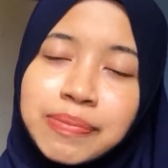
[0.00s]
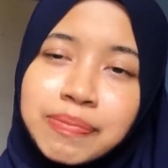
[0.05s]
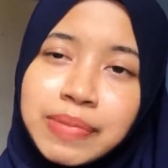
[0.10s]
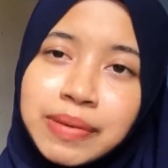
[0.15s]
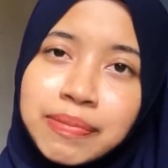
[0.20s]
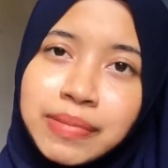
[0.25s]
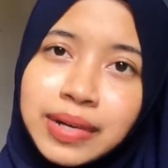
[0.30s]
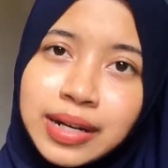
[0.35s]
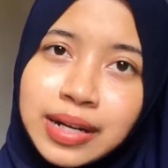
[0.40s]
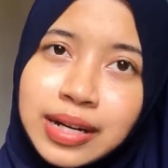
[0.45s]

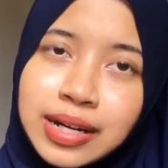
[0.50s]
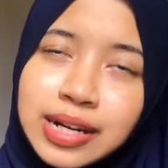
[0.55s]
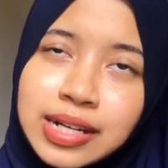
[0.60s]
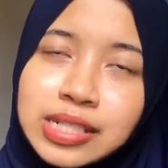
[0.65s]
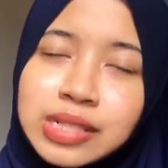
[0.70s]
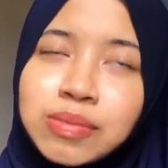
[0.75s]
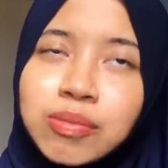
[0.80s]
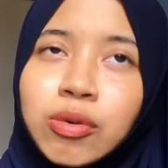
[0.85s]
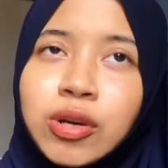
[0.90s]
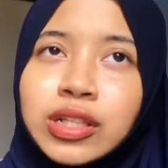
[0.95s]
Sleeping
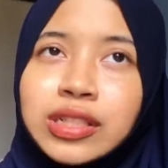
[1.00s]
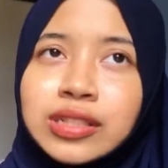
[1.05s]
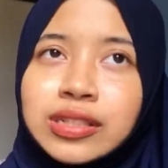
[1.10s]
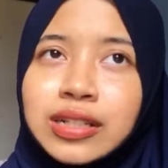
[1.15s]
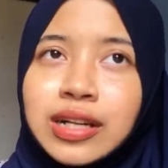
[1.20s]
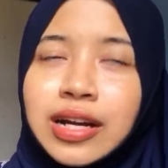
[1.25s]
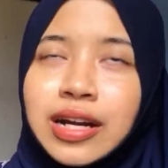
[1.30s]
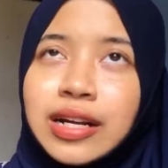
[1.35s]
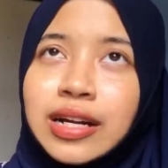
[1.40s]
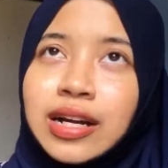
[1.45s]
Mask, boleh
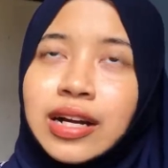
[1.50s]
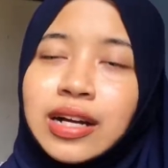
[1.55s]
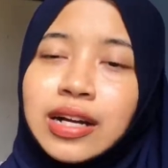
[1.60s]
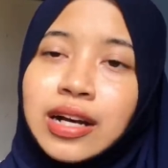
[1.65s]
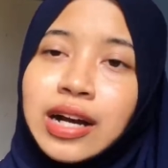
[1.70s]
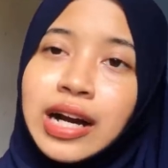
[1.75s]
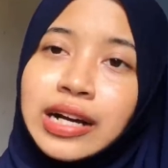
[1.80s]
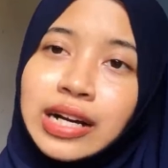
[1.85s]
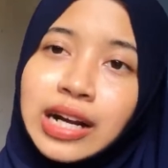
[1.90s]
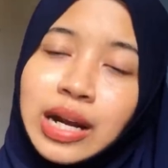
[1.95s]
try
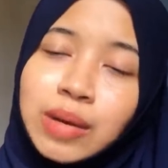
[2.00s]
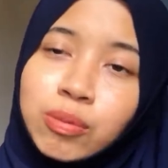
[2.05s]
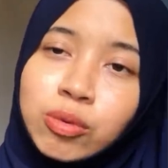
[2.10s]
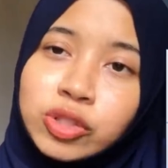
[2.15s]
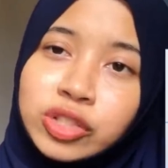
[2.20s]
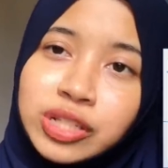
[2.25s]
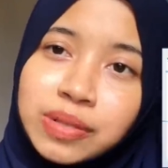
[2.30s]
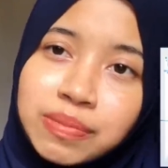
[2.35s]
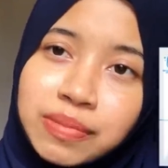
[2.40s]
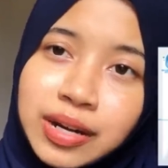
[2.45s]
Hada
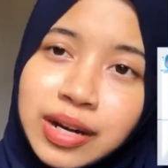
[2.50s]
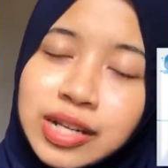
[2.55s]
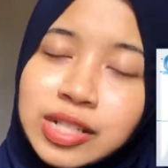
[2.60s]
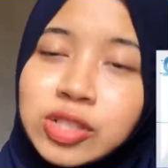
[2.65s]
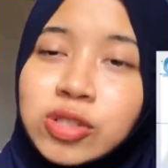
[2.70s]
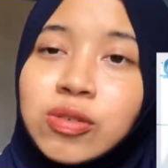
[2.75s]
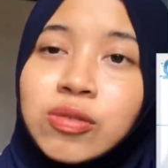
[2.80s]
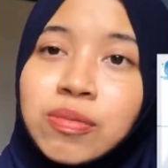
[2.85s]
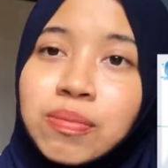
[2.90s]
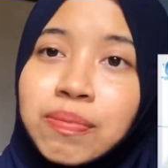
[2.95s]
Labo sheet
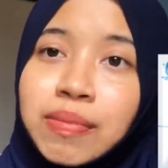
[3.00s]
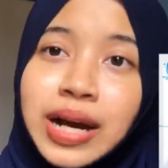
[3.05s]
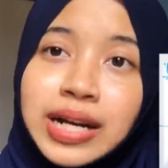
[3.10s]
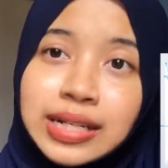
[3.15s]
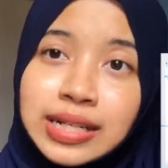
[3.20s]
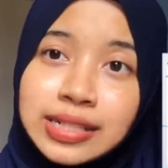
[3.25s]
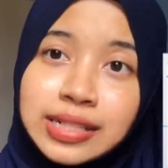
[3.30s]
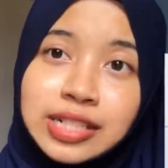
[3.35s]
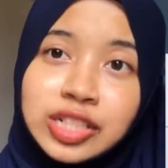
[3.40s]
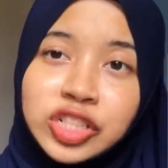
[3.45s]
mask. So
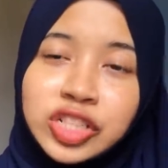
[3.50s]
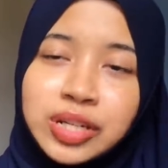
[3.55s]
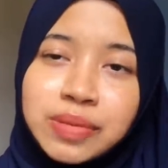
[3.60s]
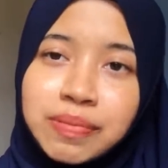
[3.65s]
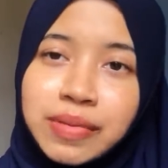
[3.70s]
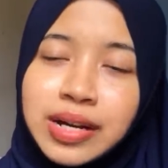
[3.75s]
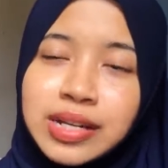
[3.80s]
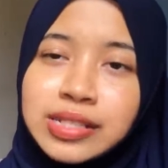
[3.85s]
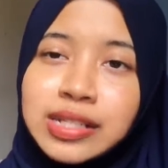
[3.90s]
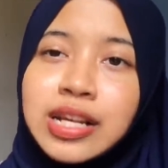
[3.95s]
banyak jenis
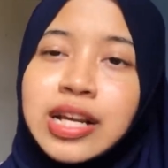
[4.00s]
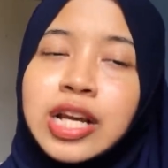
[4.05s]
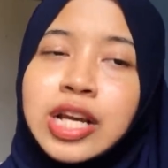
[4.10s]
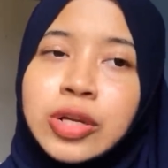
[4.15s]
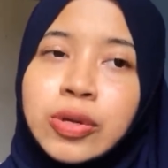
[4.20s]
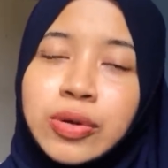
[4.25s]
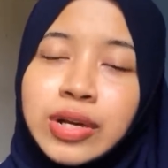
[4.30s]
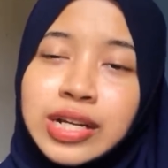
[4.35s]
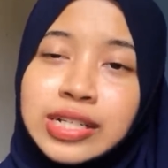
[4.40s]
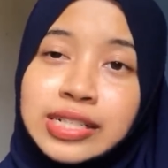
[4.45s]
sheet mask.
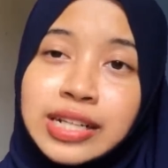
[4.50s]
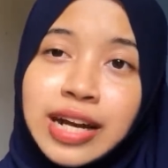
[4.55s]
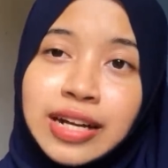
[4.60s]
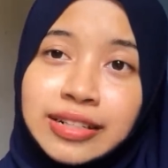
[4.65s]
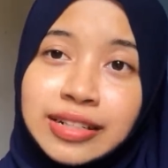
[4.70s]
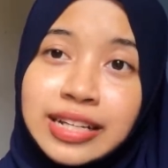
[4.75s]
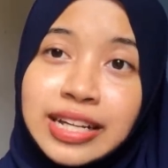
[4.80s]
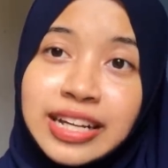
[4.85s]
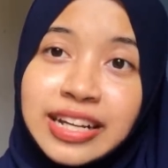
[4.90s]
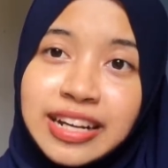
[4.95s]
You guys
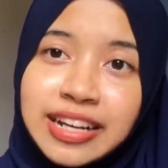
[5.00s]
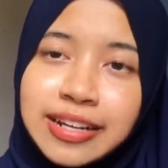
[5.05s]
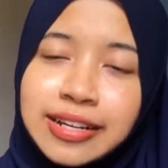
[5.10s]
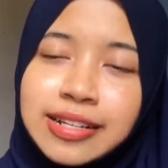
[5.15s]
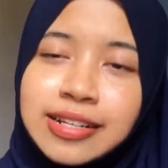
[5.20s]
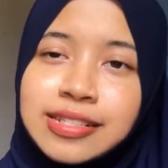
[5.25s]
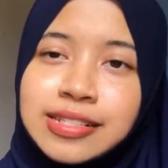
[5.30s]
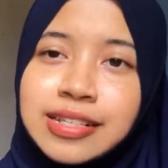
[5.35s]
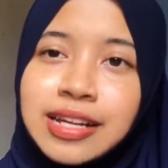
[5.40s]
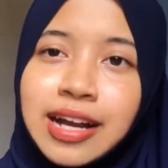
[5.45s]
cari
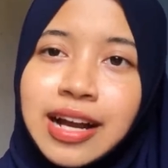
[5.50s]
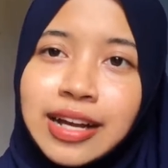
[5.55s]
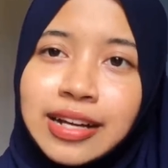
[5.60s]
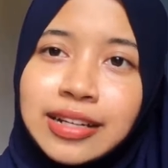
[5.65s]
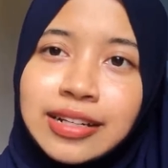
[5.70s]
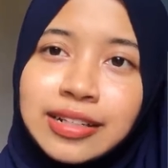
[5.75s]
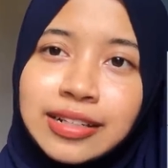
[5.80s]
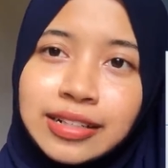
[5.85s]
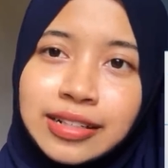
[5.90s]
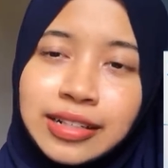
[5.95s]
ingredients yang
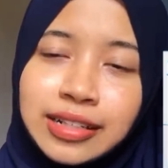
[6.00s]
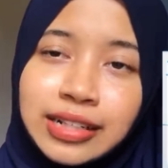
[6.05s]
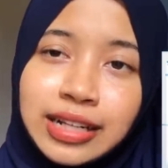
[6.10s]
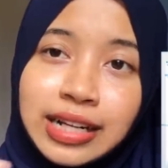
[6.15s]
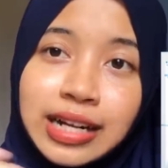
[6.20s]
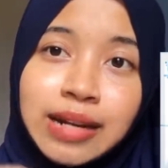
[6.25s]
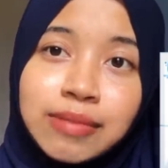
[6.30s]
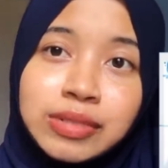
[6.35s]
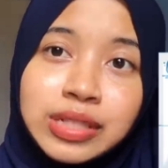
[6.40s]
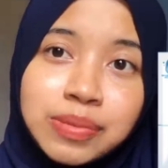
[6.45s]
ada
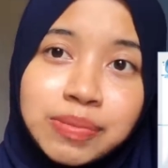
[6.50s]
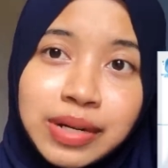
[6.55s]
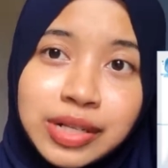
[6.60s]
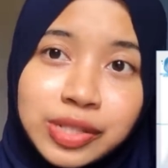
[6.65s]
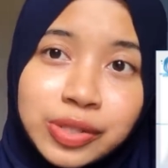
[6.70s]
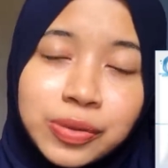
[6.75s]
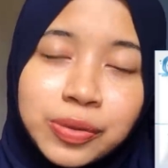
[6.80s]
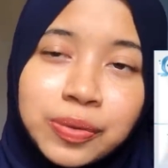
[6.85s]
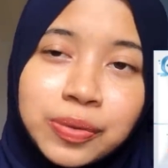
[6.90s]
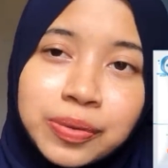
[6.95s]
kat dalam sheet
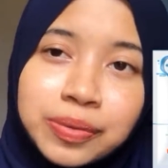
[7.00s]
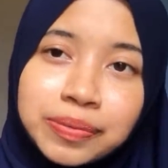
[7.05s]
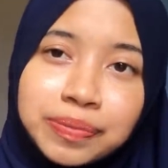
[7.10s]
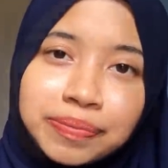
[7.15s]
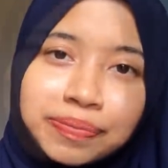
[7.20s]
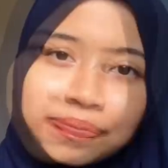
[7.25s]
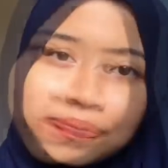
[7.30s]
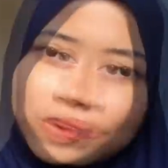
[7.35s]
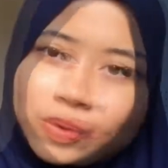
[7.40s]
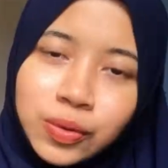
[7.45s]
mask tu.
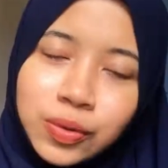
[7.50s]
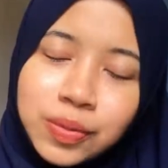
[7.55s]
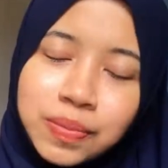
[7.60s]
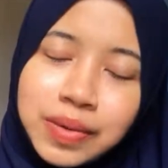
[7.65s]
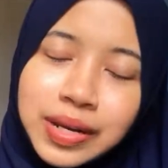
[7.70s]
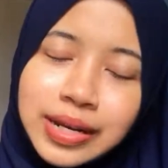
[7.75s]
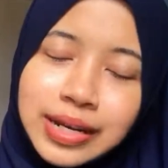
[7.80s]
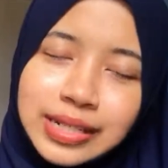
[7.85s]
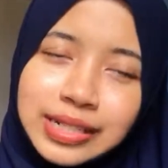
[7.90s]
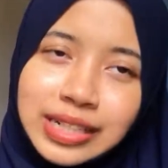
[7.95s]
So
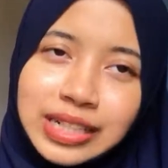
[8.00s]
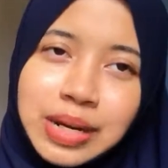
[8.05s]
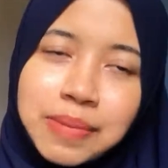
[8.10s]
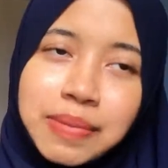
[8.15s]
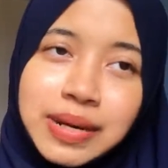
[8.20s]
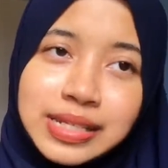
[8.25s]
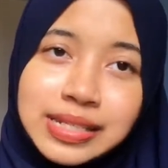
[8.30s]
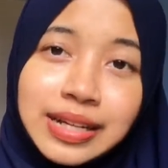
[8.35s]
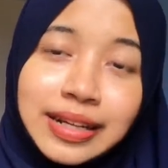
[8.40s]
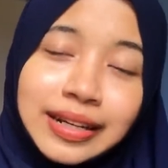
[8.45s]
bila dah
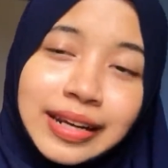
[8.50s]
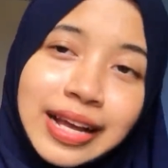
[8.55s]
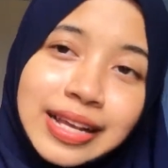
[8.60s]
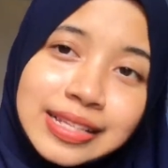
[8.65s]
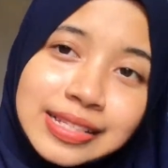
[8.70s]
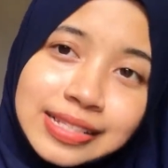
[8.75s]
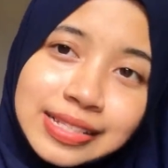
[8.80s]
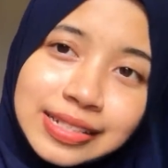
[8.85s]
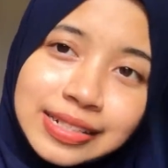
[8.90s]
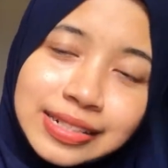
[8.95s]
cakap pasal
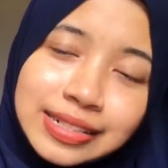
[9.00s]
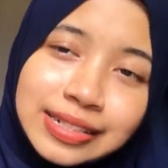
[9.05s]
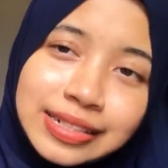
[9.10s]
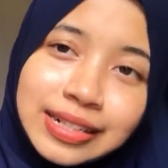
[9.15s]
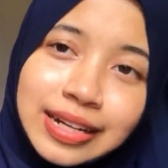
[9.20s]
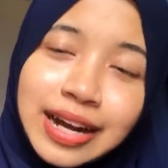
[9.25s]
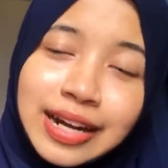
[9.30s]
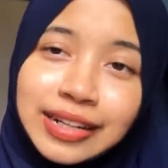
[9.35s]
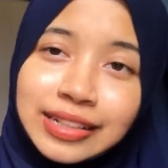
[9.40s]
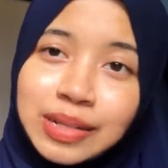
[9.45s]

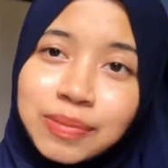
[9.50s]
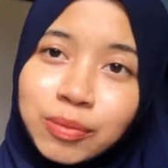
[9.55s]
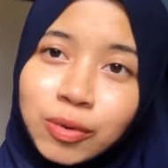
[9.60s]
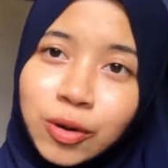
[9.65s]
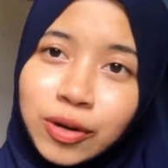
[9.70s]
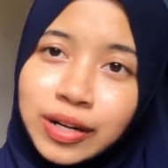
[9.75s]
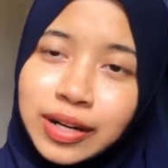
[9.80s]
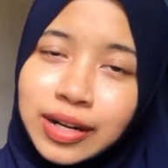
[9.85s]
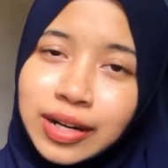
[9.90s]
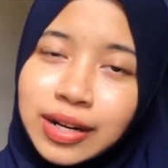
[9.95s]
cleanser,
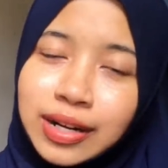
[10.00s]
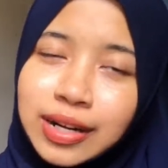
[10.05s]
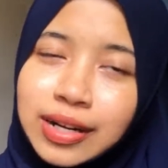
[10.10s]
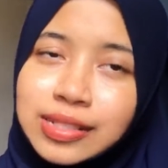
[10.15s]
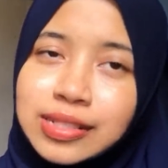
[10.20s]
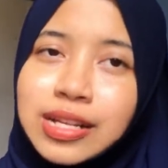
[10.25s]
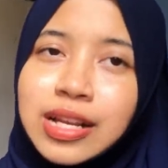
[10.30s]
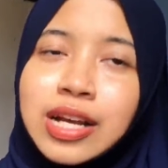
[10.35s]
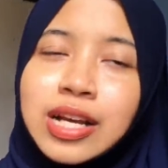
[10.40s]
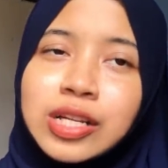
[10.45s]
hydrating
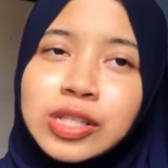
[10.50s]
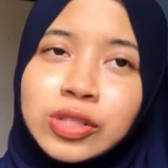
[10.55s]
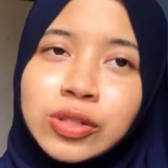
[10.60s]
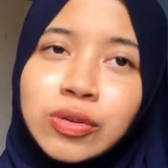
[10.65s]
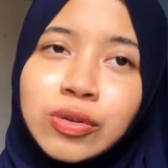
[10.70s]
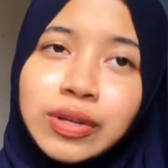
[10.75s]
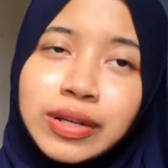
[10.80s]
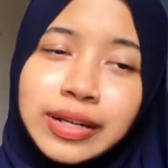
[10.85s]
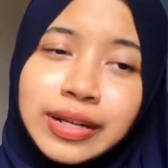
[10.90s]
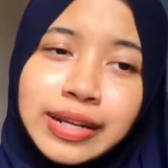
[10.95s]
products,
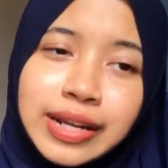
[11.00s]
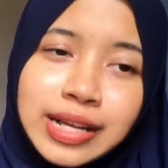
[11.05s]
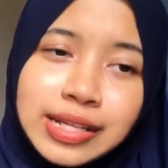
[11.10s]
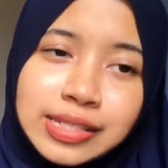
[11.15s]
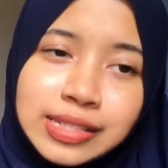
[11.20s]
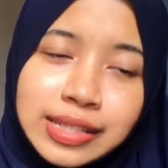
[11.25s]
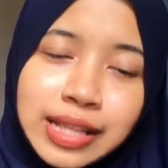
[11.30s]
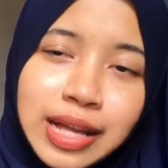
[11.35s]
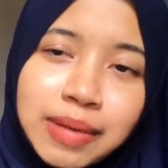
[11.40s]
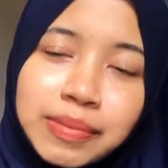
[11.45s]
so the
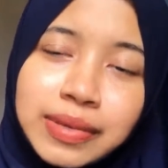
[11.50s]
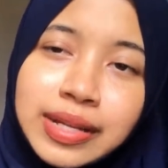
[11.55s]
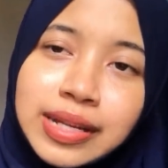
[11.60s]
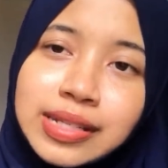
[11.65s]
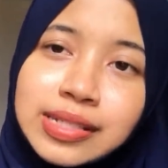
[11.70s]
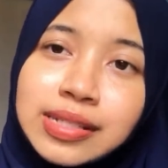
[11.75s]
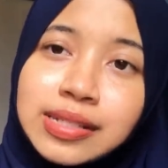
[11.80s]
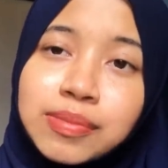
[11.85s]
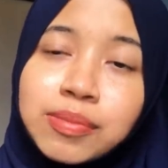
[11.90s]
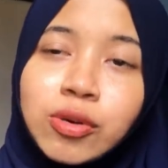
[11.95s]
next step
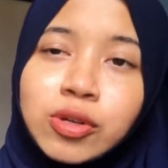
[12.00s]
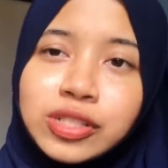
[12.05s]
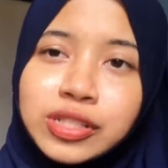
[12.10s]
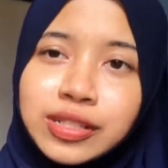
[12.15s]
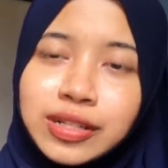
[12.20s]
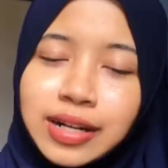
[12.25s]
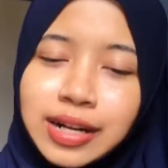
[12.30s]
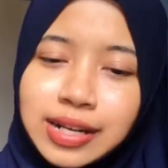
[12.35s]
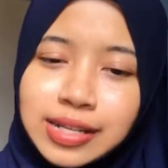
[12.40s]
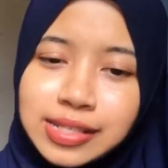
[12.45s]
is
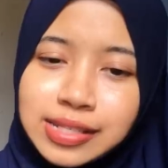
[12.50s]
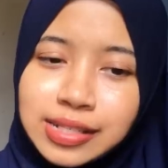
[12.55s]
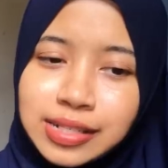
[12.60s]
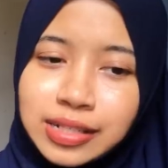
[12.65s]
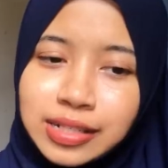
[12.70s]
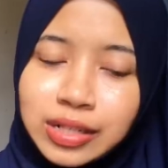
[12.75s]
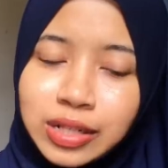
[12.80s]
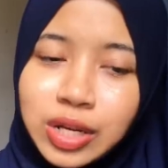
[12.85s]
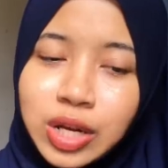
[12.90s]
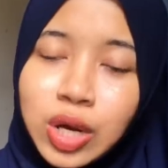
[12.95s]

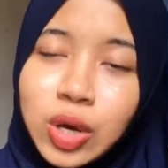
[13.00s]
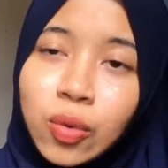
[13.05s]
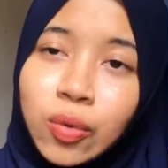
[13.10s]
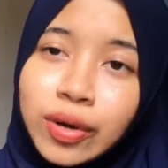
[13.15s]
moisturizer.